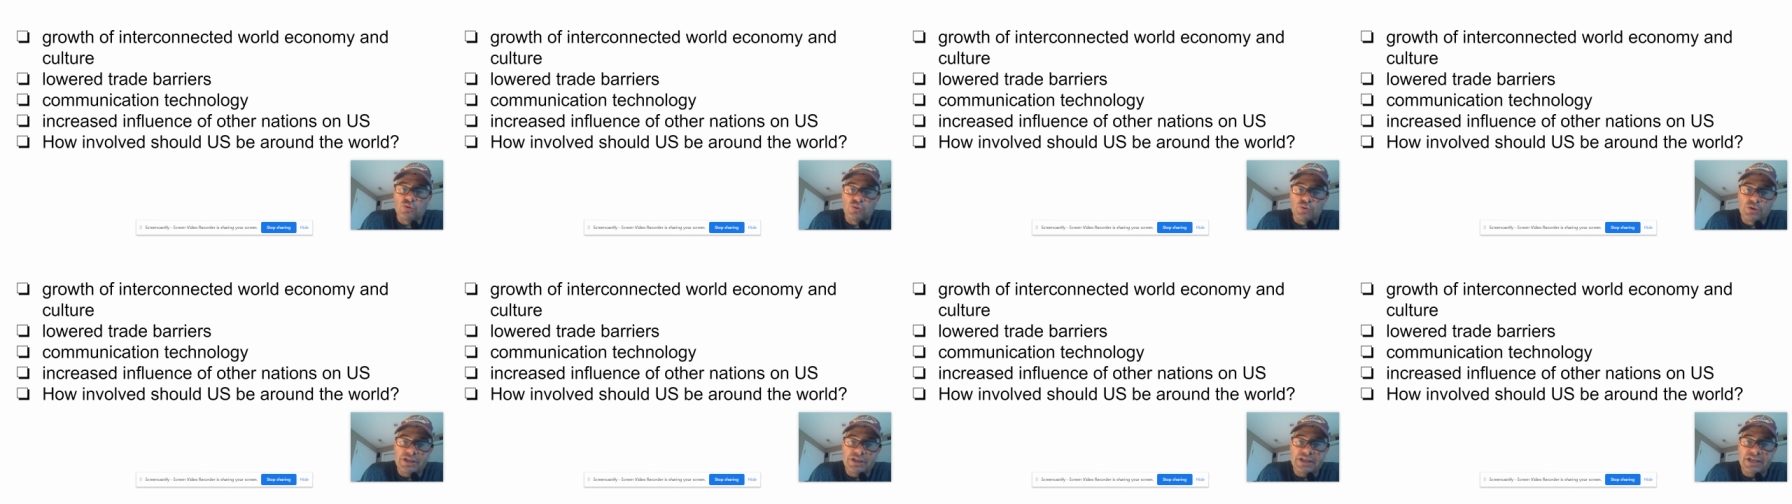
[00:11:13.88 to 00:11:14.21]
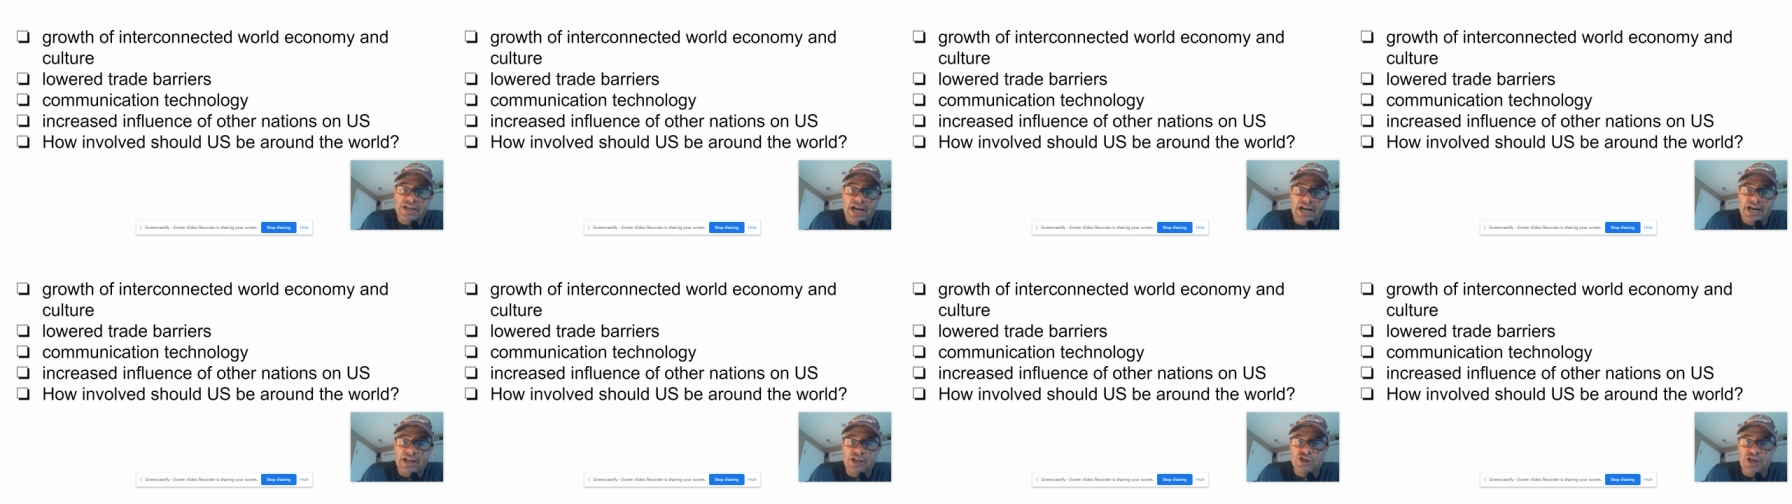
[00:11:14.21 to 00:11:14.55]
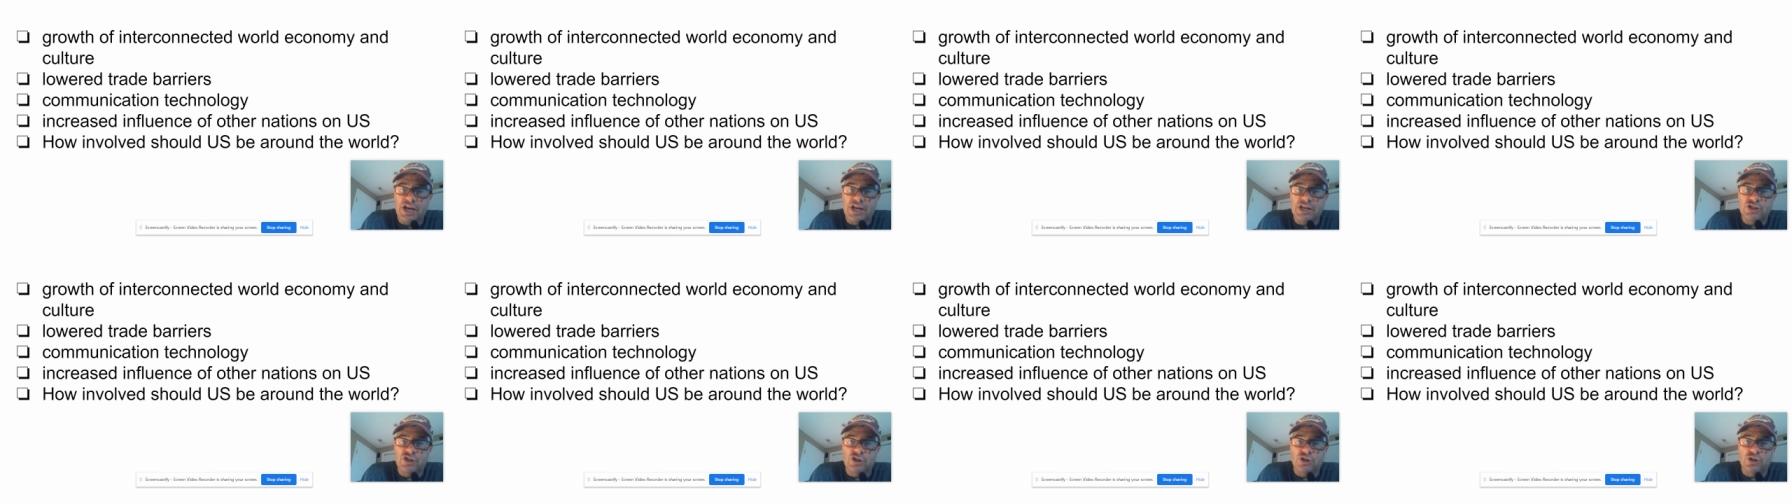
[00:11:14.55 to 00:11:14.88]
really kind of
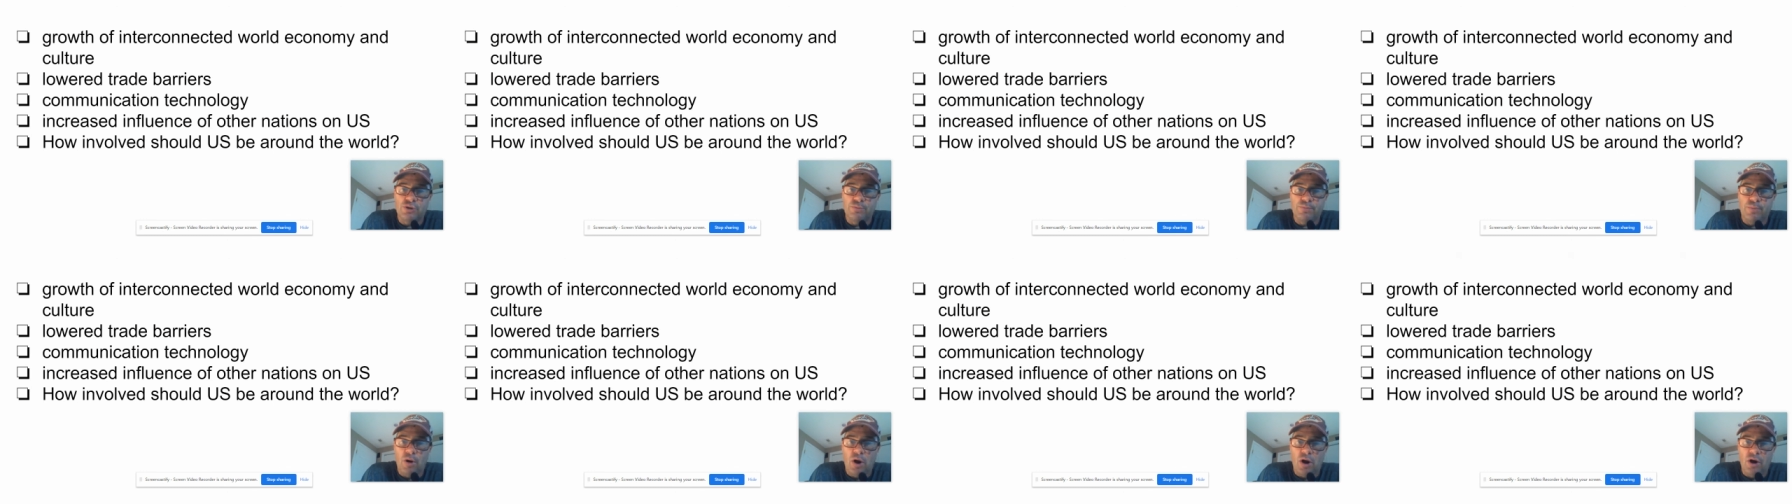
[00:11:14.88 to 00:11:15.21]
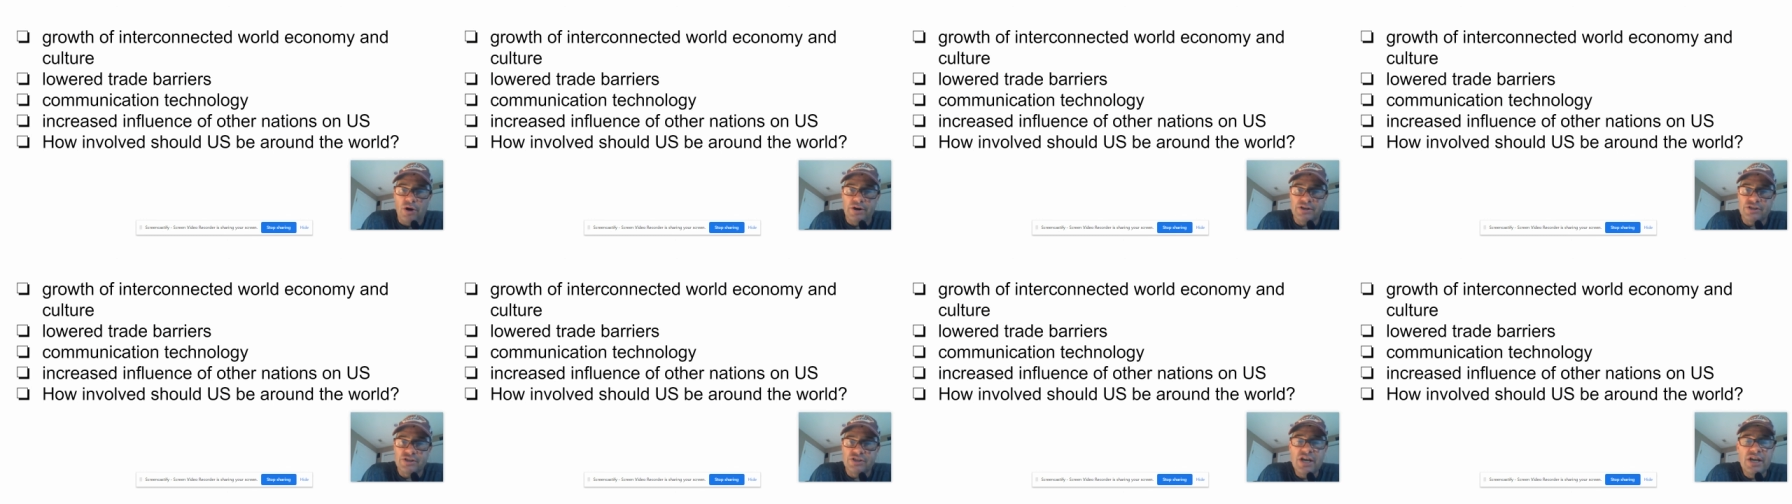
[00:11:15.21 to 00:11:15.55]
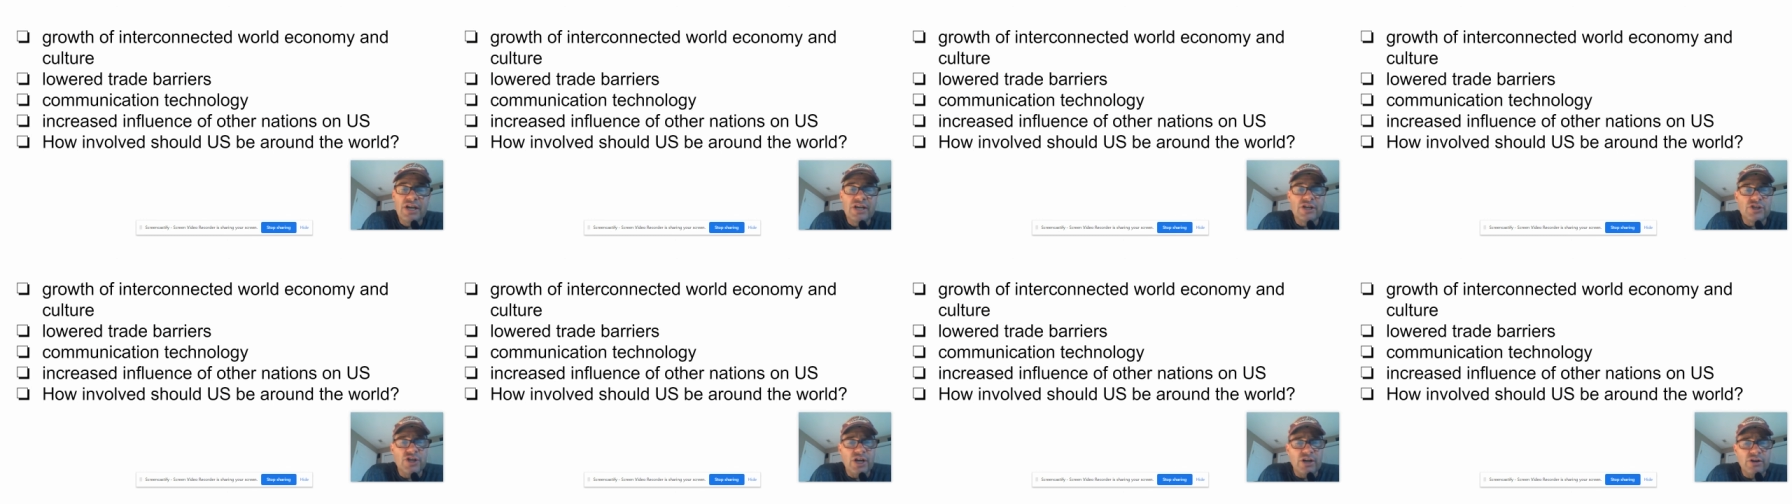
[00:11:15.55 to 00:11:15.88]
changed the two parties.
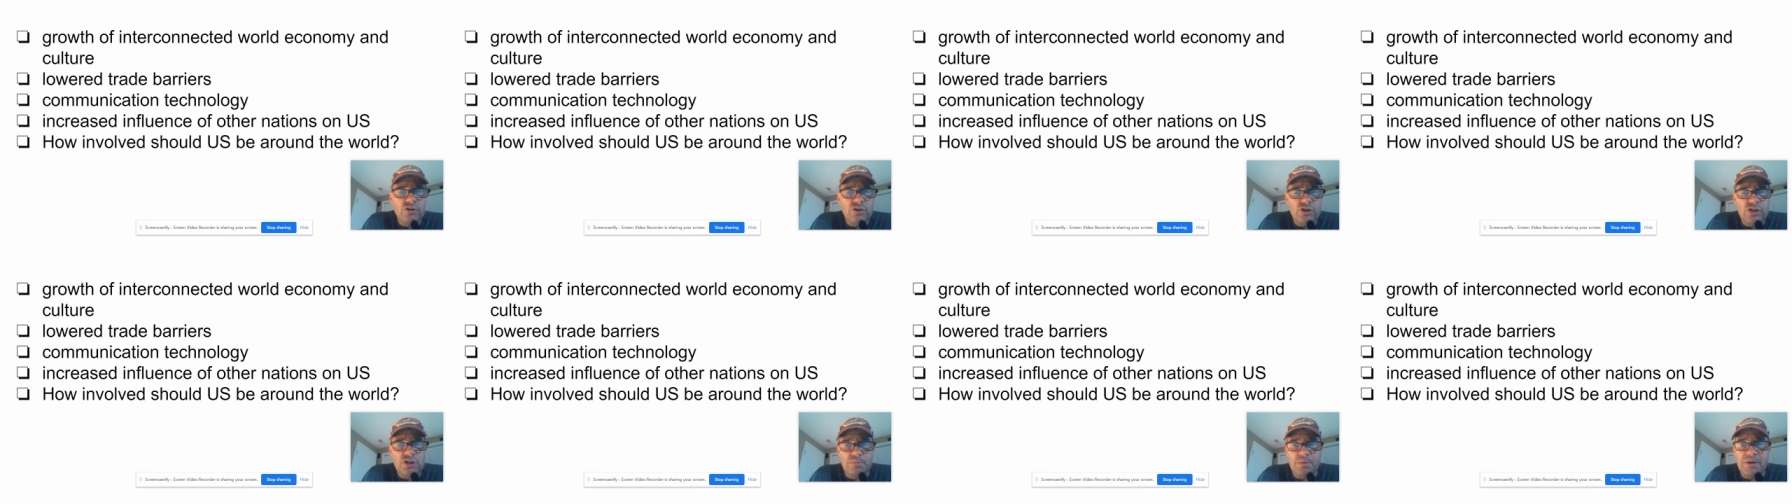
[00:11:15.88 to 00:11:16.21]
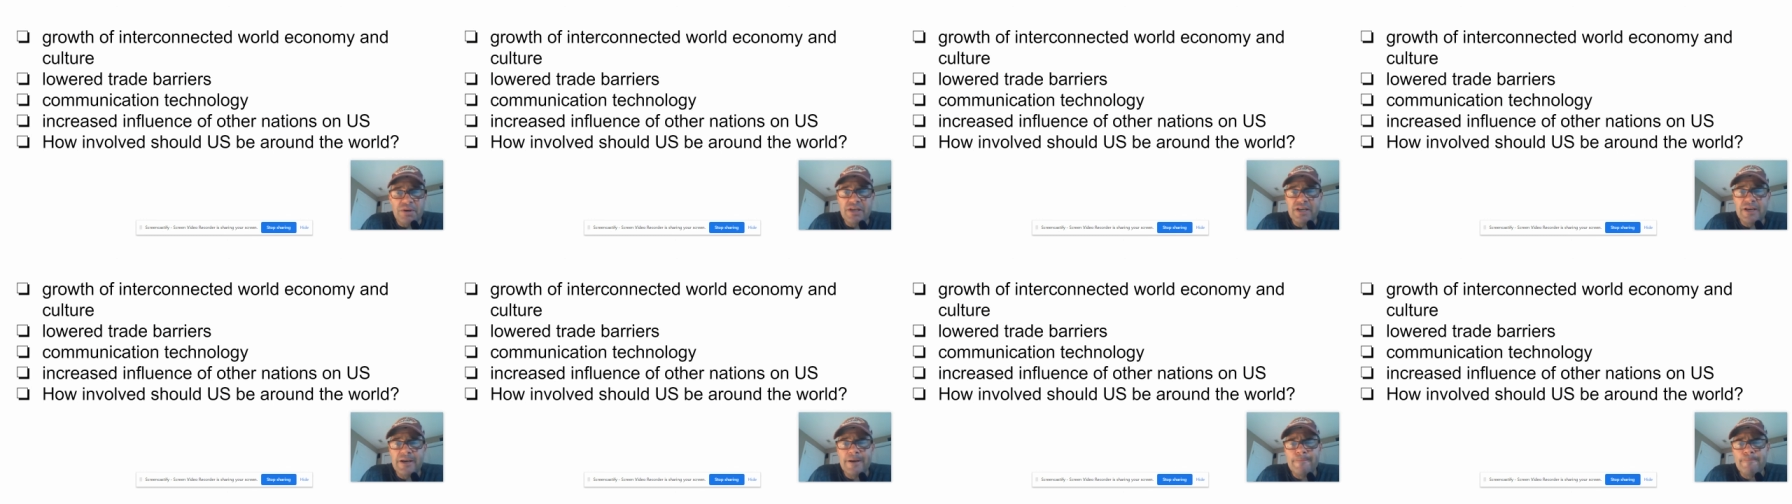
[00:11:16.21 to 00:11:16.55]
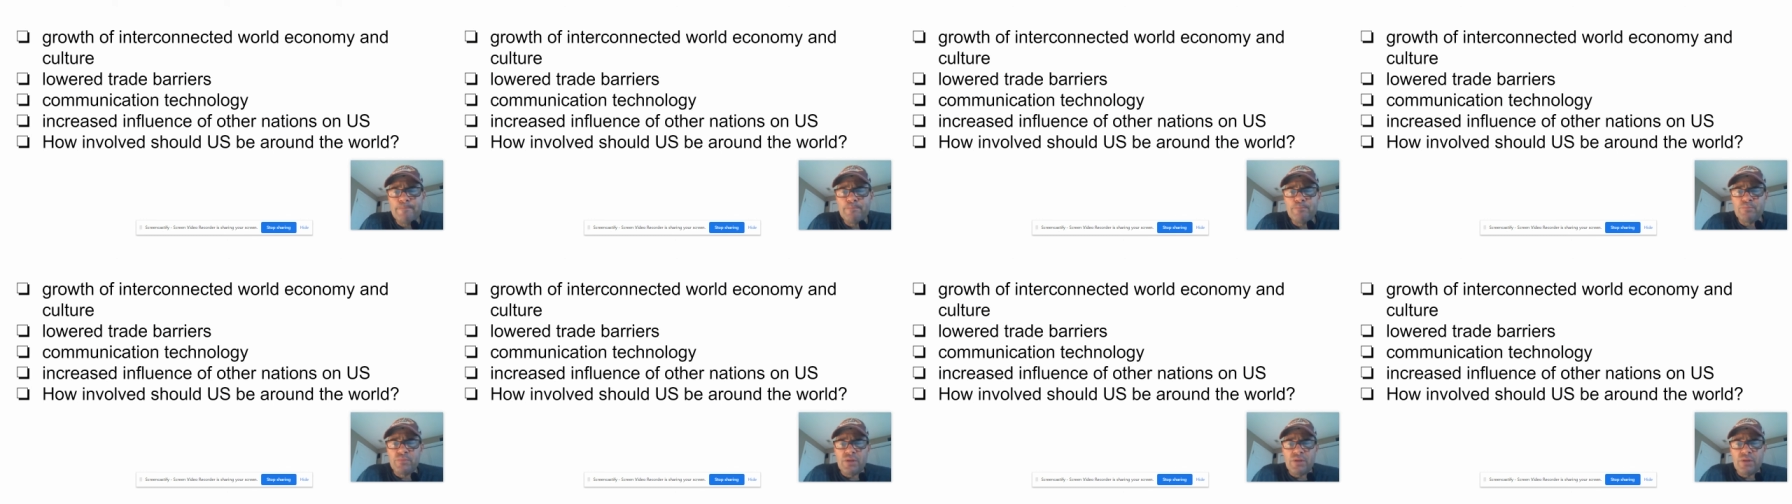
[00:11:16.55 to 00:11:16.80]
Generally speaking,